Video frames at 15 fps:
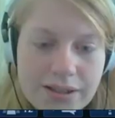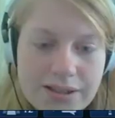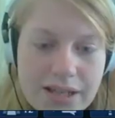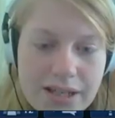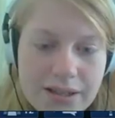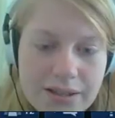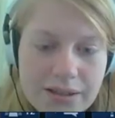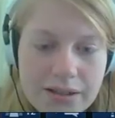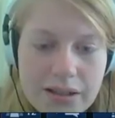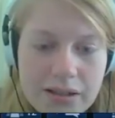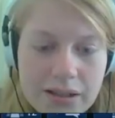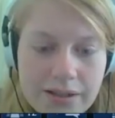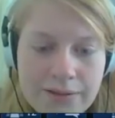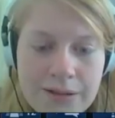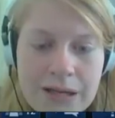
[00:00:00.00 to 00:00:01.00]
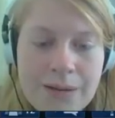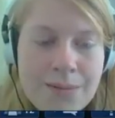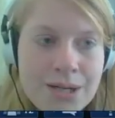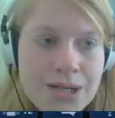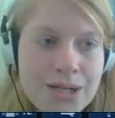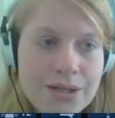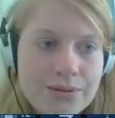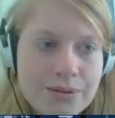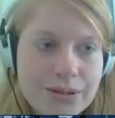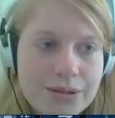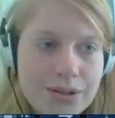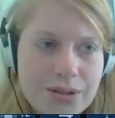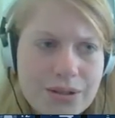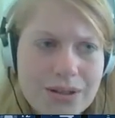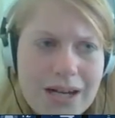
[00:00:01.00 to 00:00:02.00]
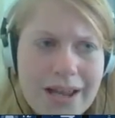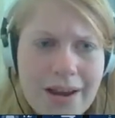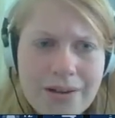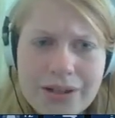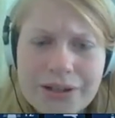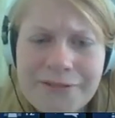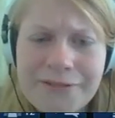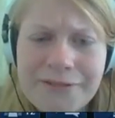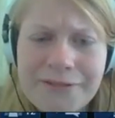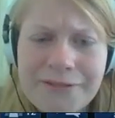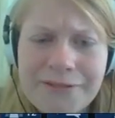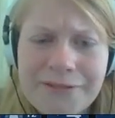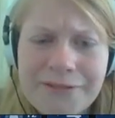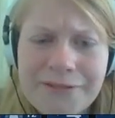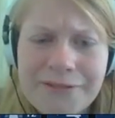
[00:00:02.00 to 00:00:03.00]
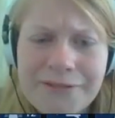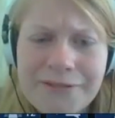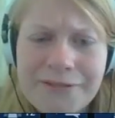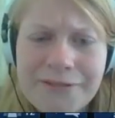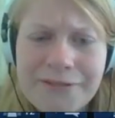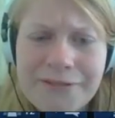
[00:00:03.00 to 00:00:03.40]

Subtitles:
like if you're the jungler you take a lot of damage as well.